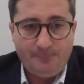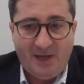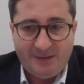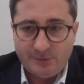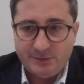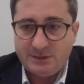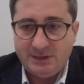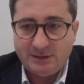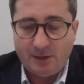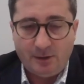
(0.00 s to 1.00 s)
methods
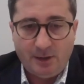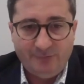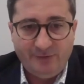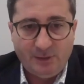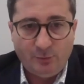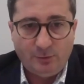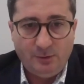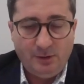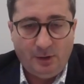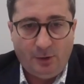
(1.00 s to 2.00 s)
that are available
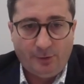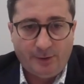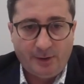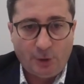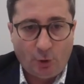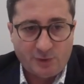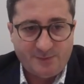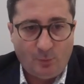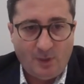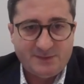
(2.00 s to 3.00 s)
on the
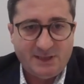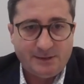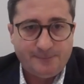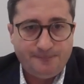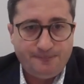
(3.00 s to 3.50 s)
COSMA website.